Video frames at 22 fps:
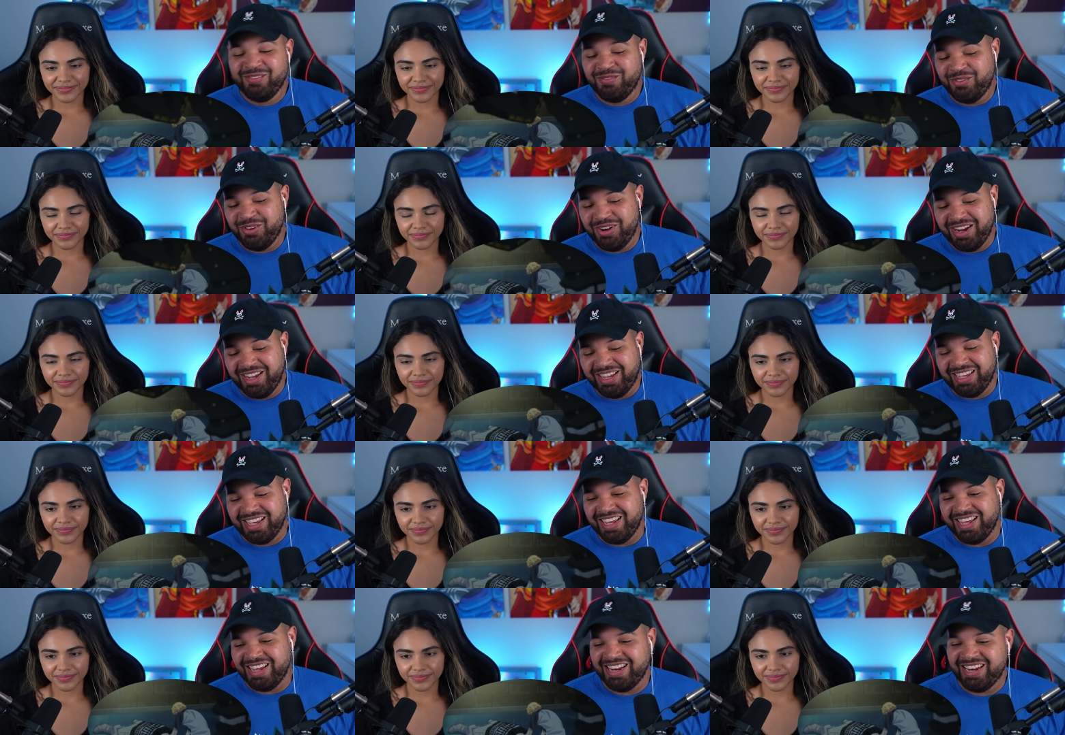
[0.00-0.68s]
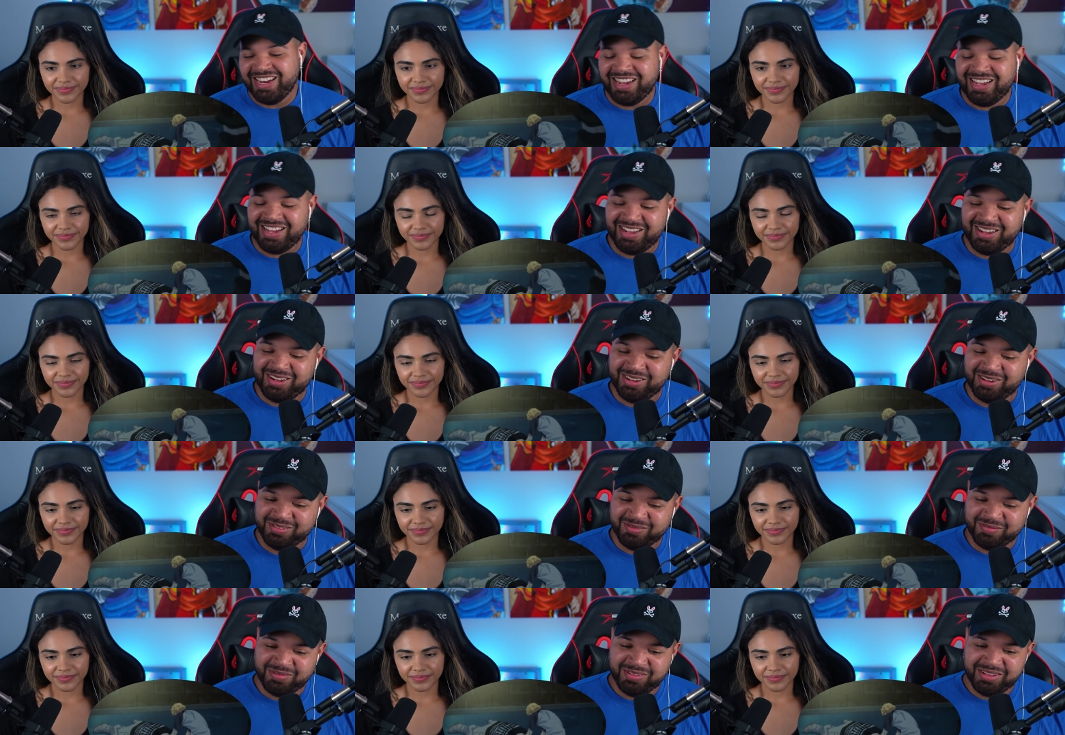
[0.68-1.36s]
Speaker 1: Freaking,
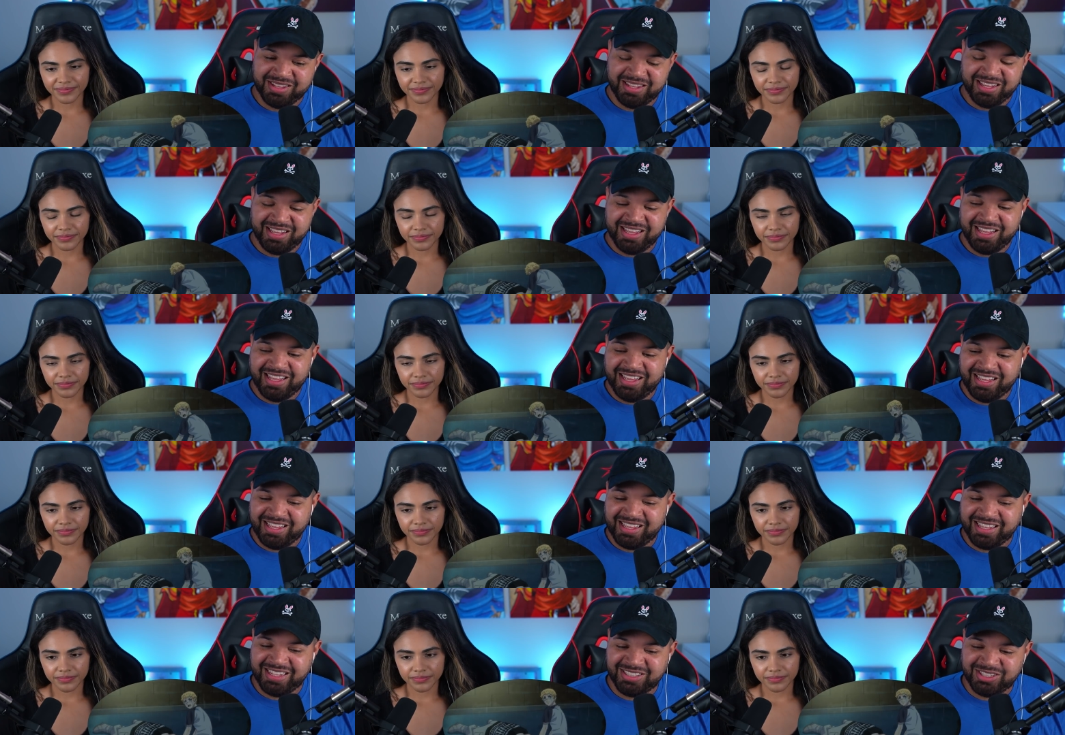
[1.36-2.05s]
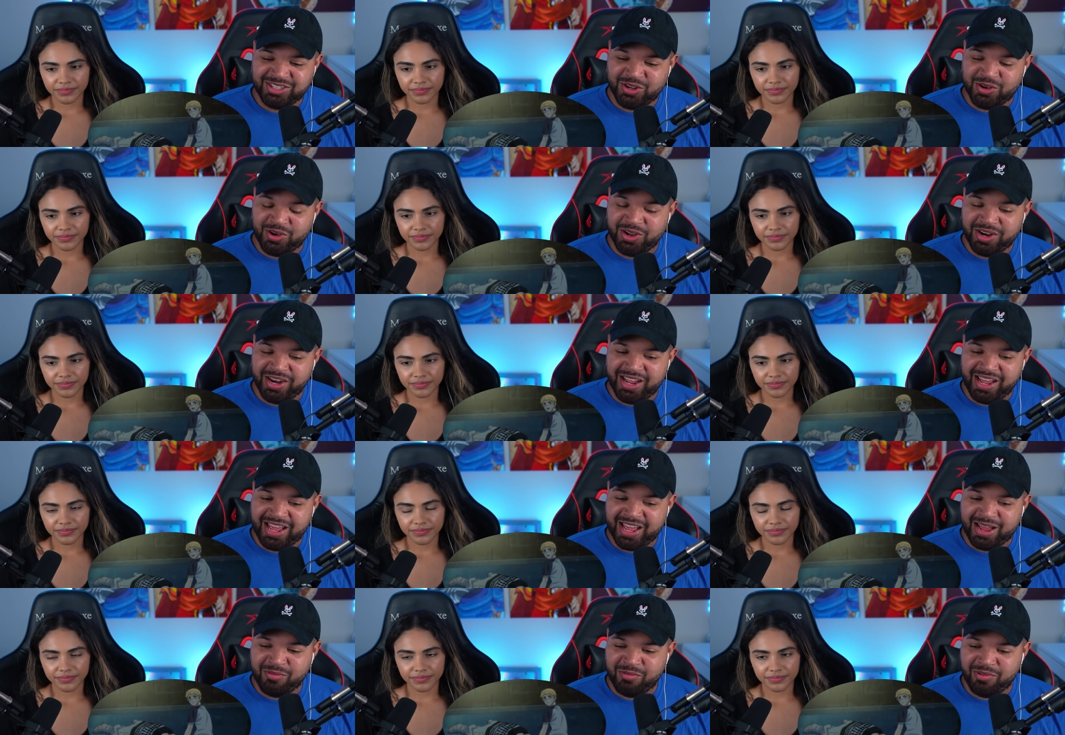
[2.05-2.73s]
uh, he's going
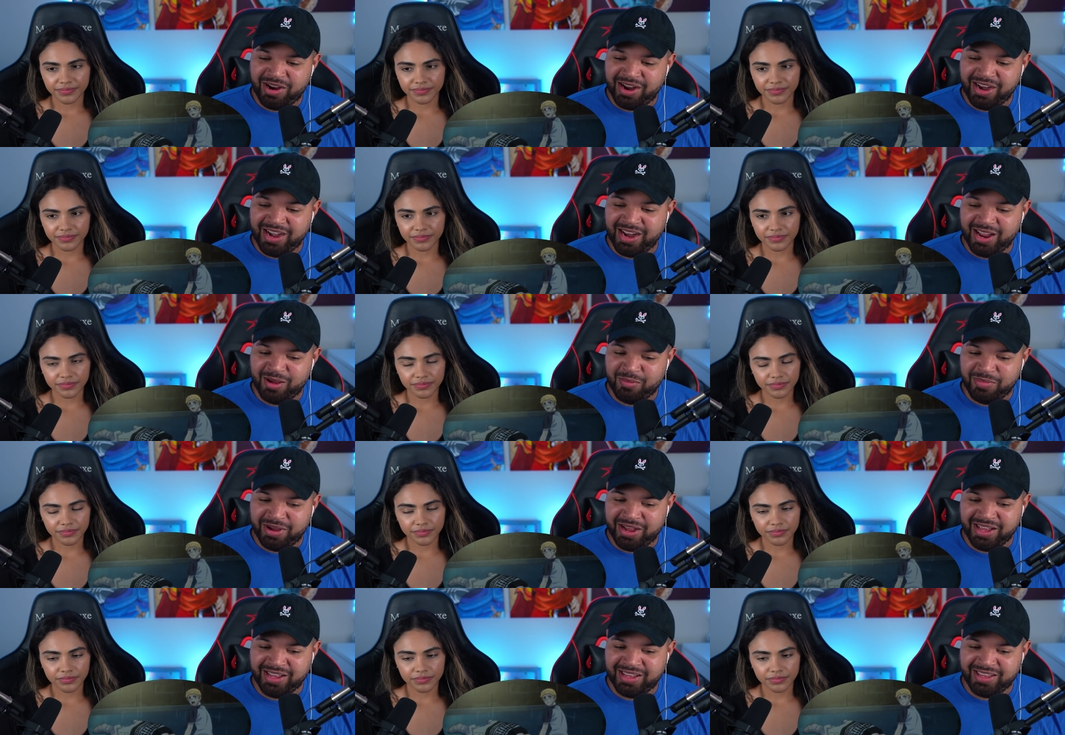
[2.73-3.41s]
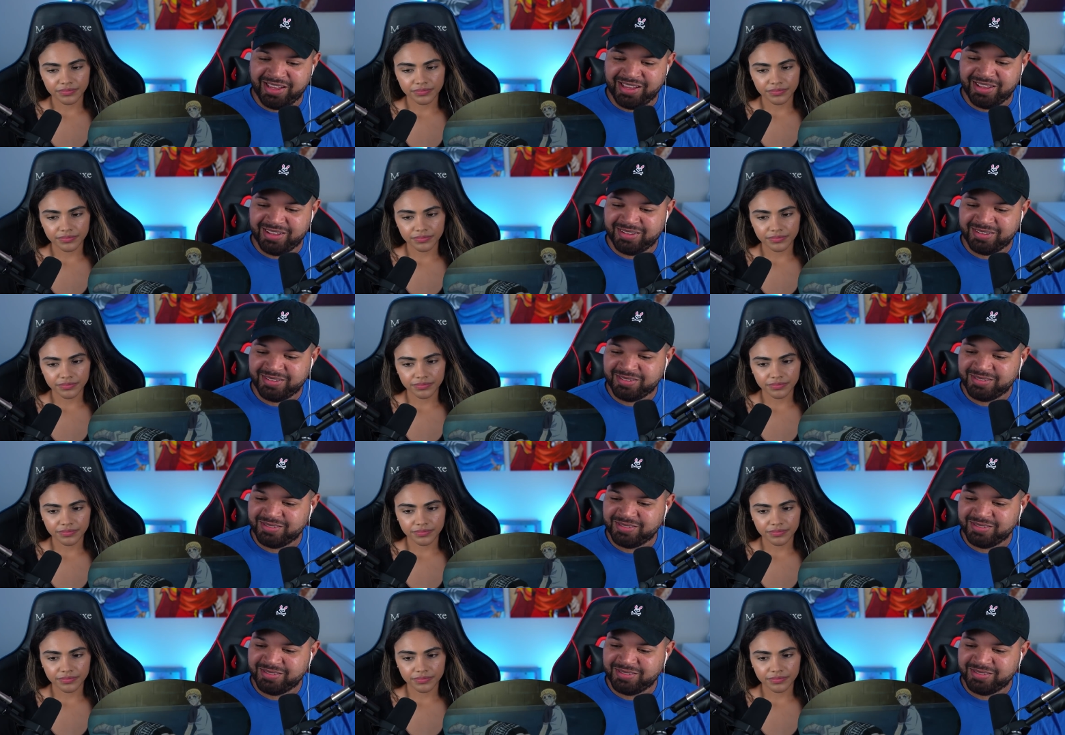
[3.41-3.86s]
ham right now, Mikey.